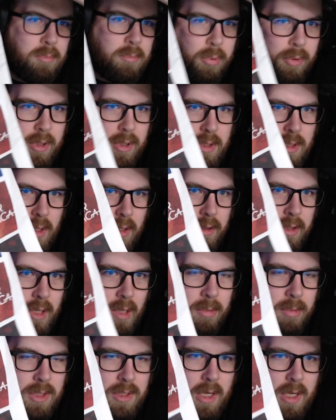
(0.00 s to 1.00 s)
print on
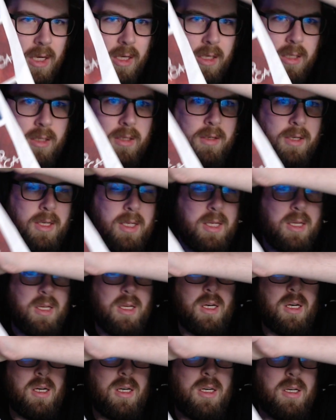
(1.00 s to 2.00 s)
double side,
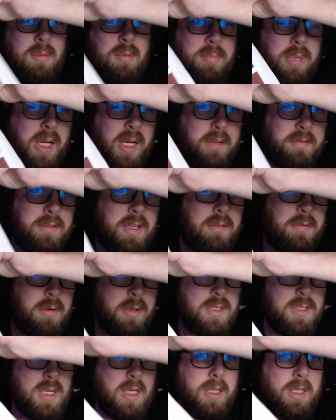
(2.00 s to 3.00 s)
but I've never
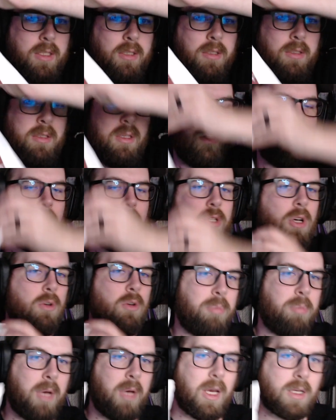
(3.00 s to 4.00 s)
done
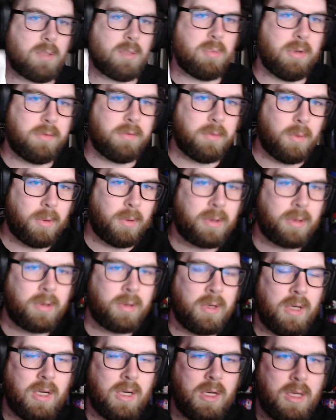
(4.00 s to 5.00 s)
tote bags before,
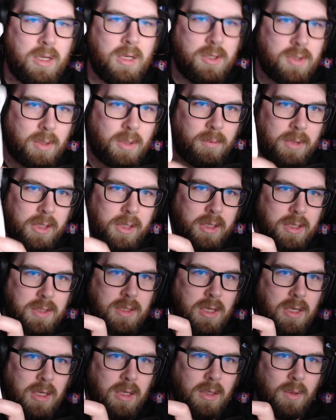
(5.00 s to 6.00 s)
so I wanted to
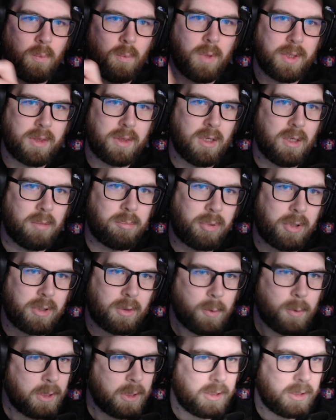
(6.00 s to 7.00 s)
see what the
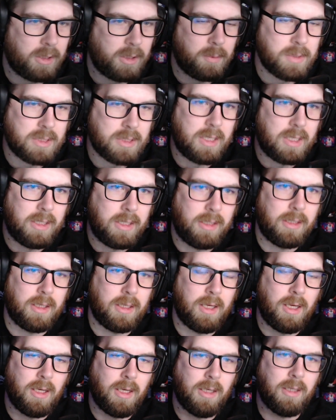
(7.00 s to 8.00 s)
print quality was like
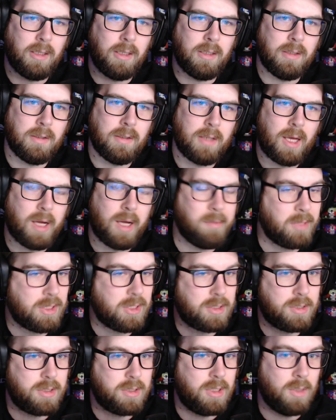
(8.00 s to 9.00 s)
and how
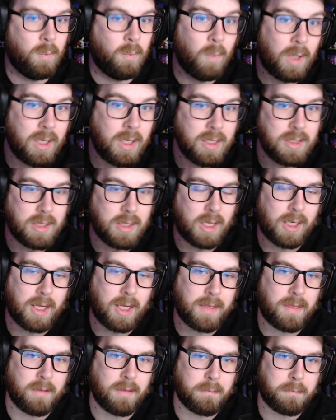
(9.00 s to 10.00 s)
much it was. I
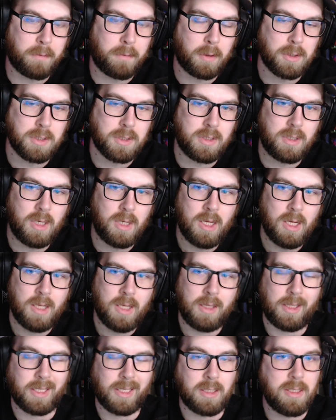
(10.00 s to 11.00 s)
got the first
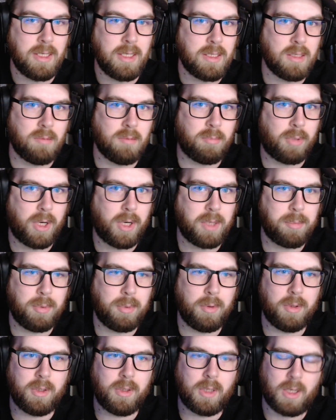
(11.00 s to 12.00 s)
like decent
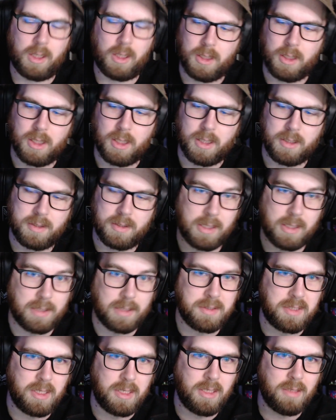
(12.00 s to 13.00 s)
breakpoint. I got
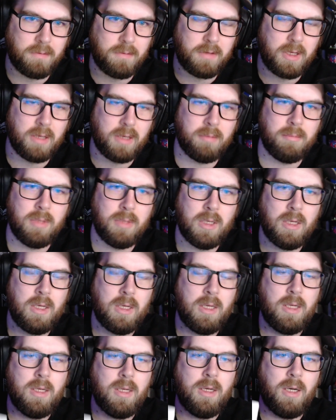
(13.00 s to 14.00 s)
16 of them,
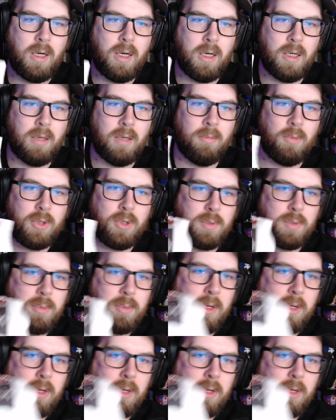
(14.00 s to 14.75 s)
which was pretty